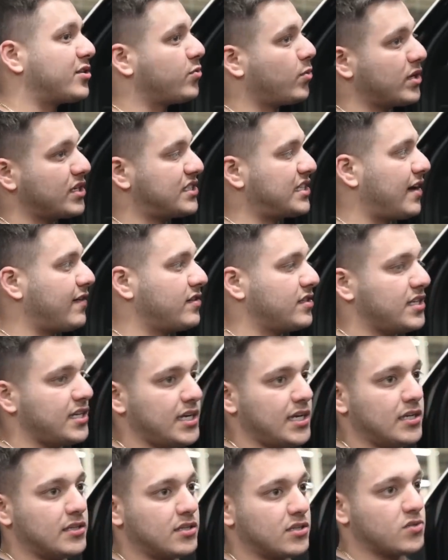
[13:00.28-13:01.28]

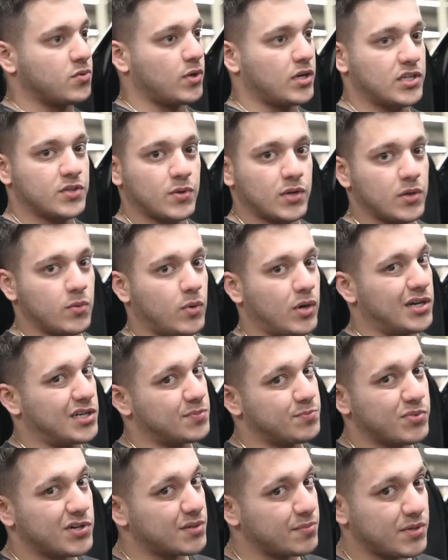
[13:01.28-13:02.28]
2017 to 2021 is
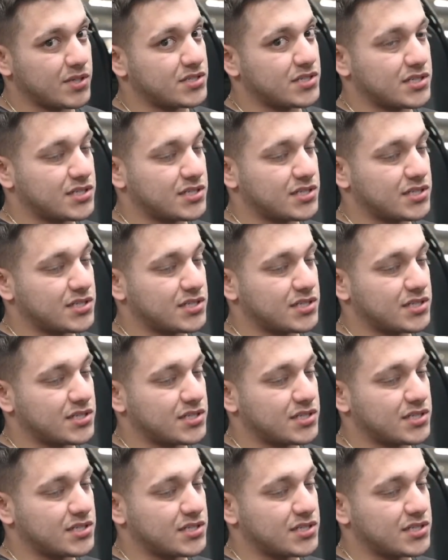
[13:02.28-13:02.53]
pretty much